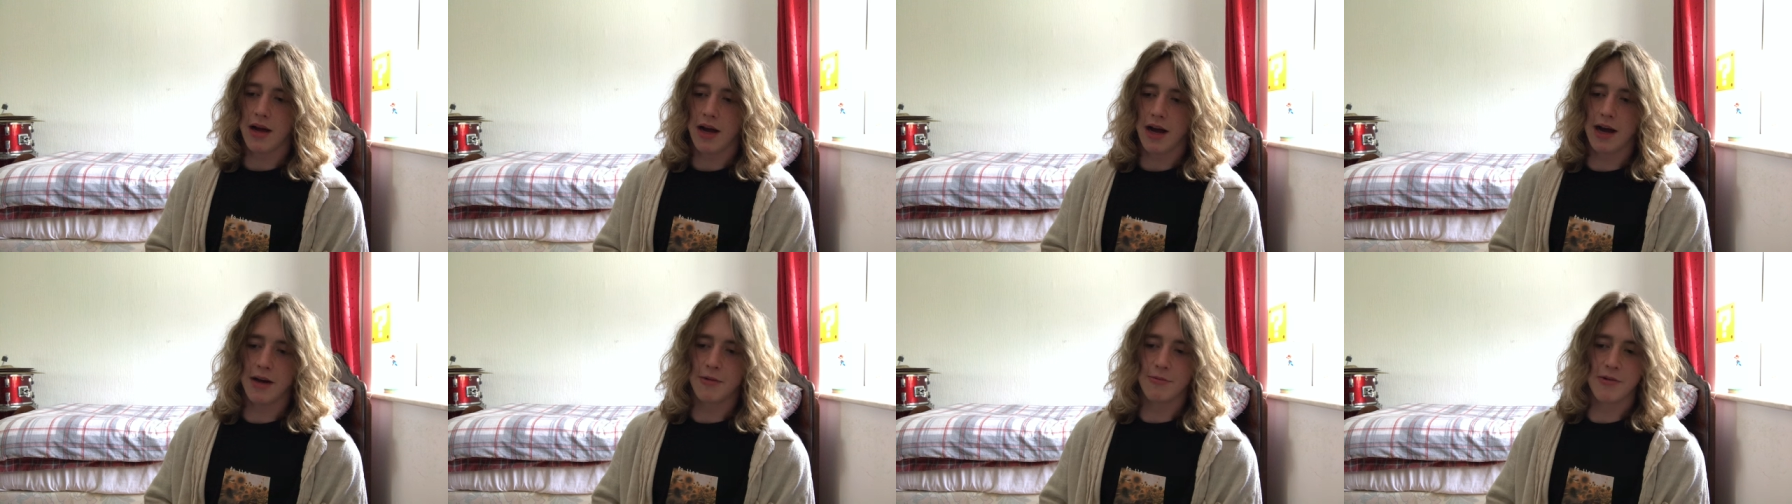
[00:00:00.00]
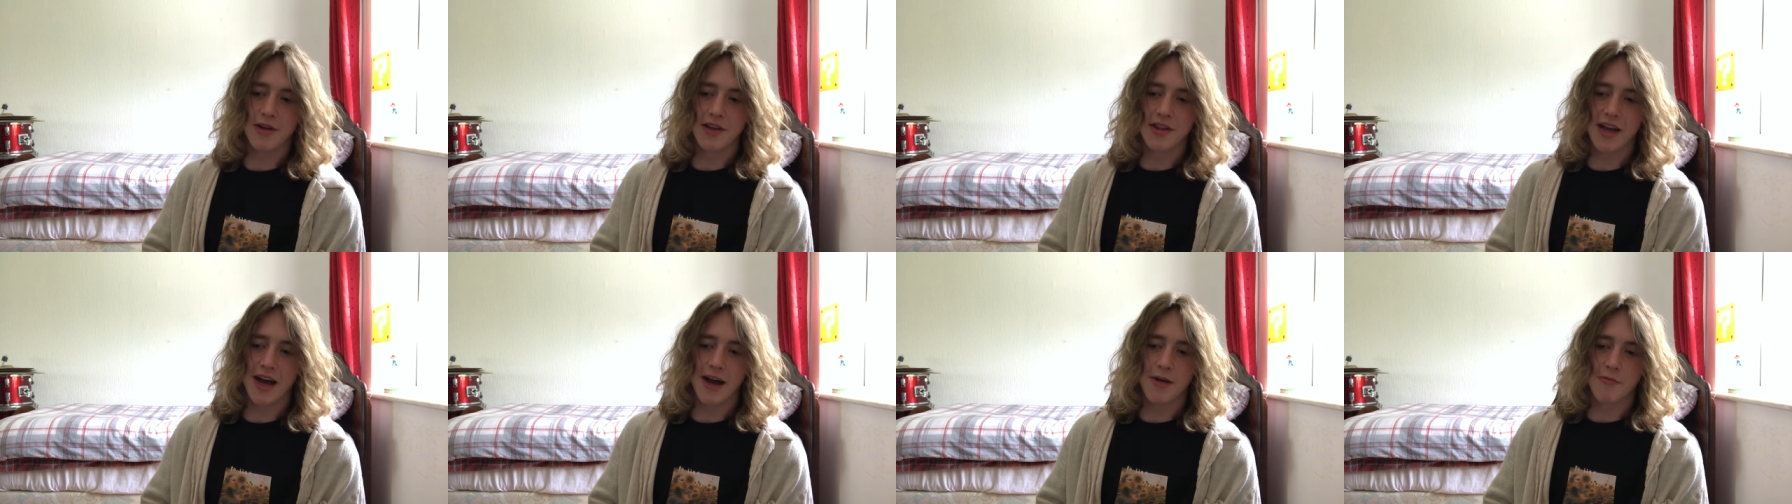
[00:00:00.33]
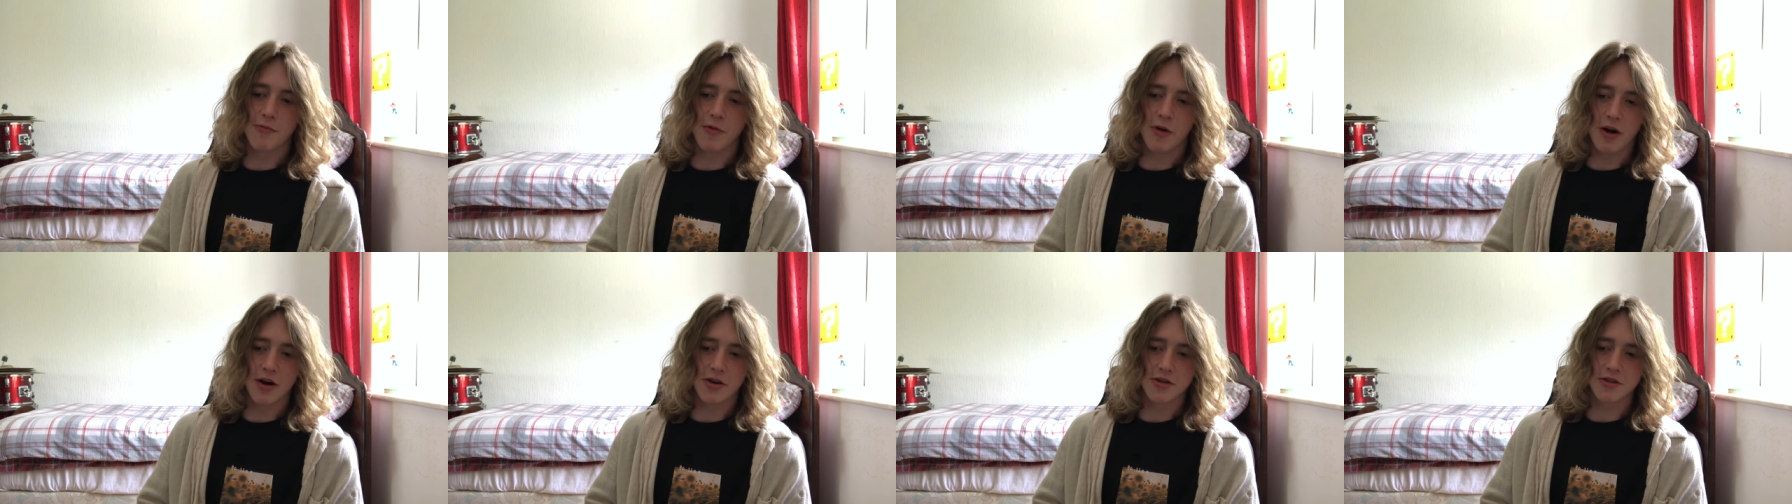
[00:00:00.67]
And when that
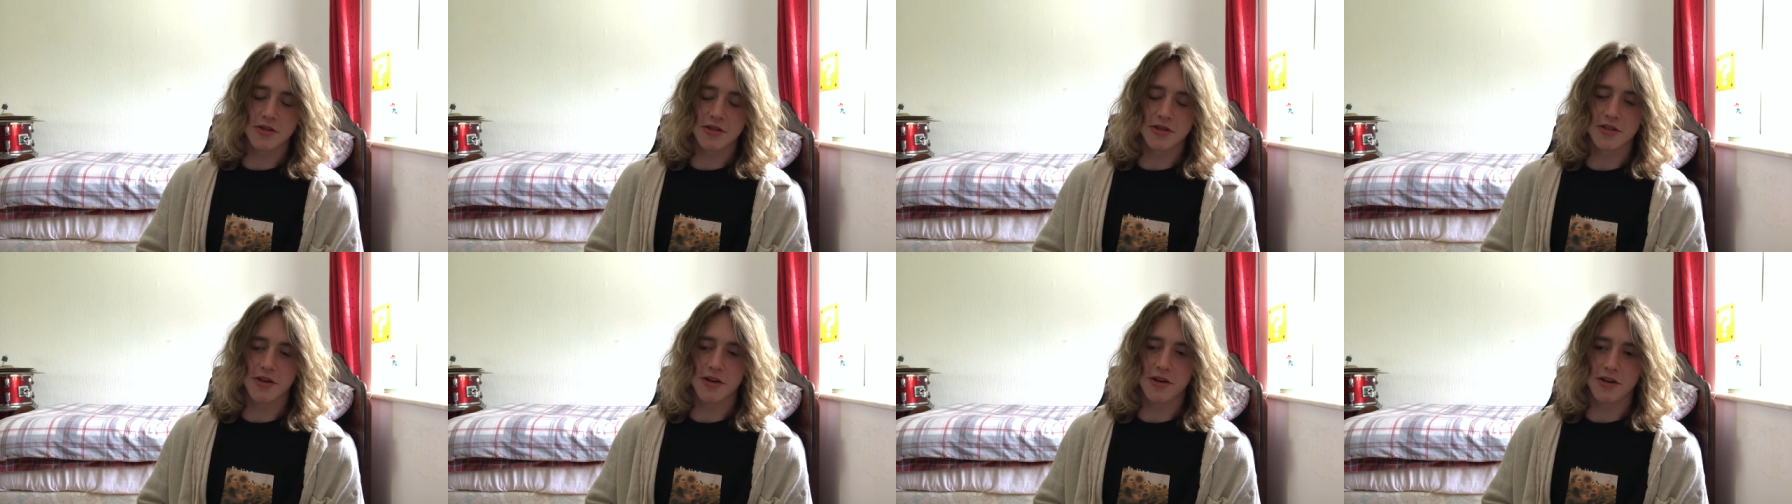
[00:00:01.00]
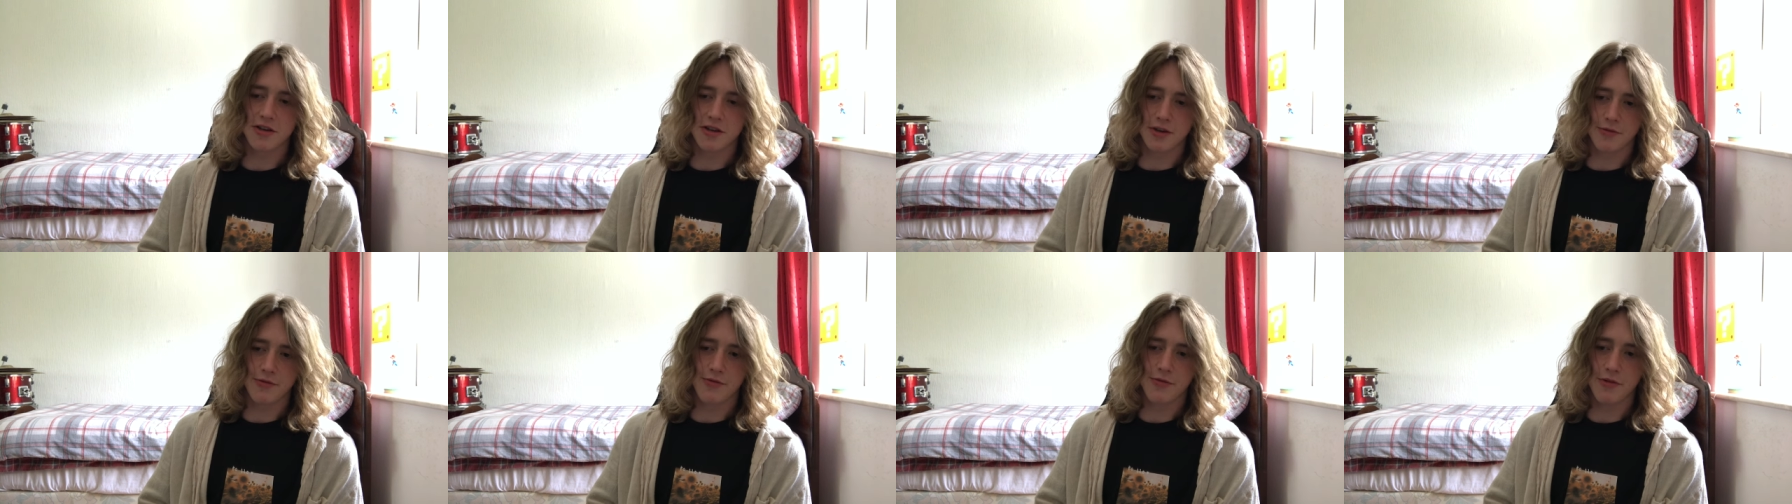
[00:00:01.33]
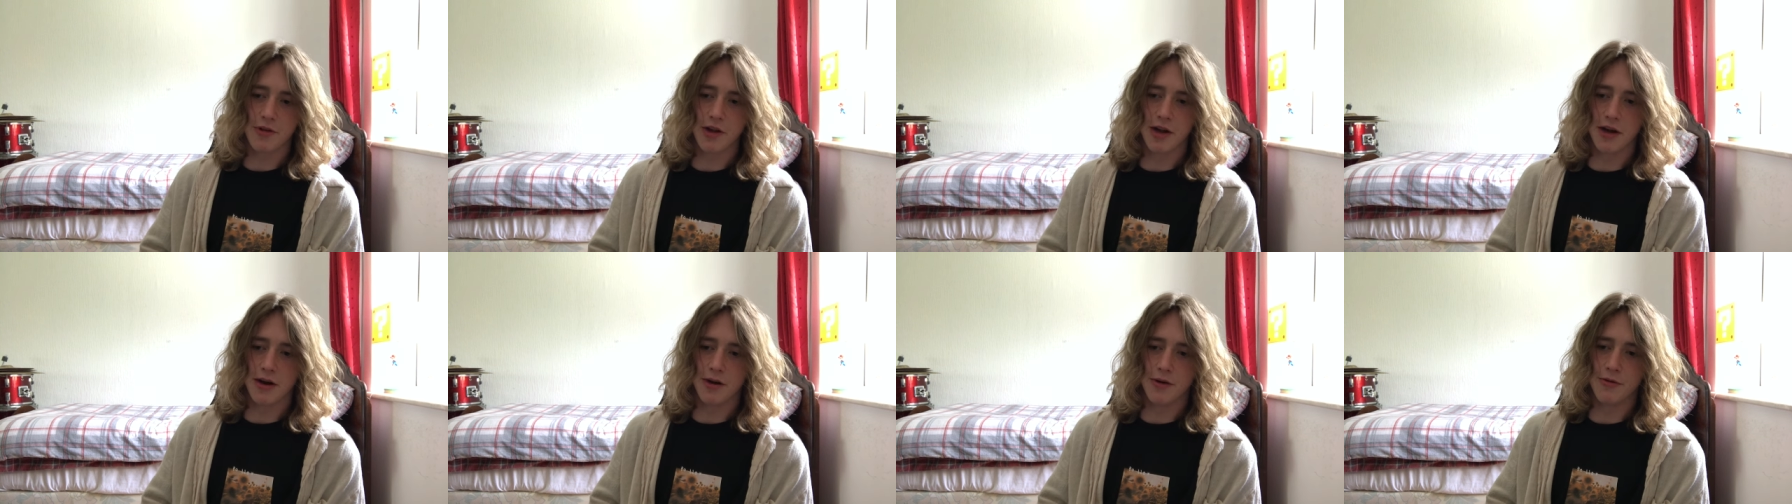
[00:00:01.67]
water started to
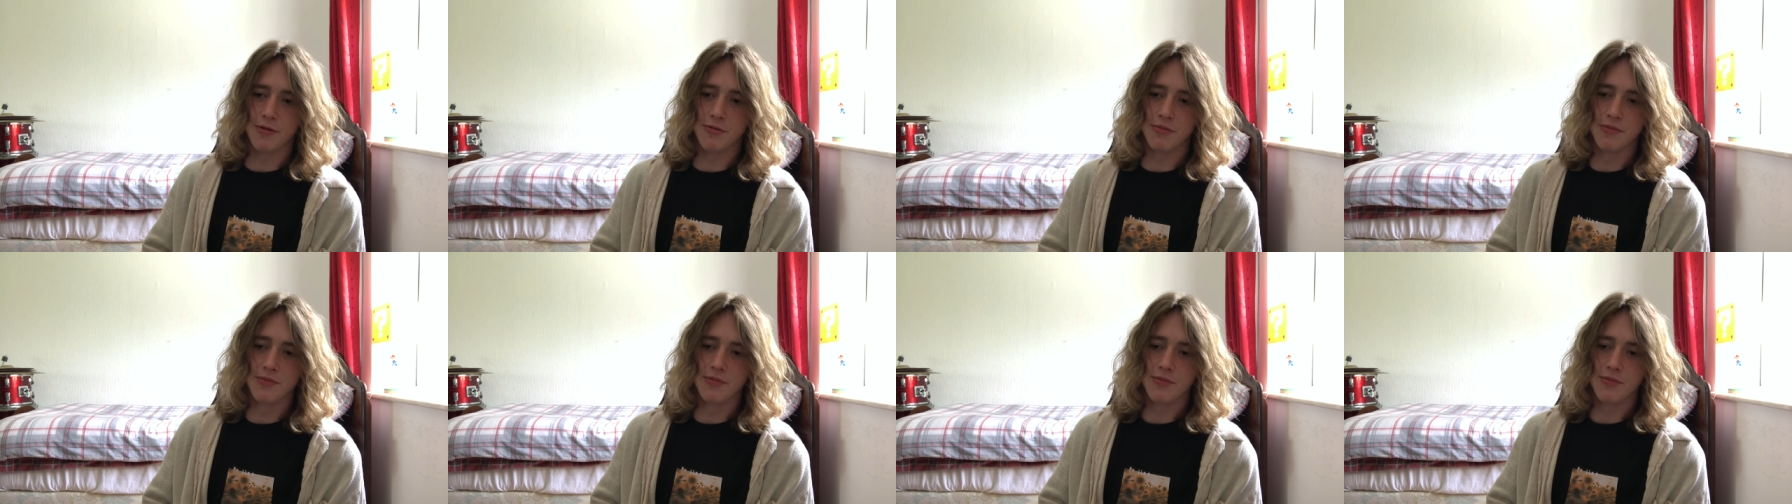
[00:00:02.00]
flow,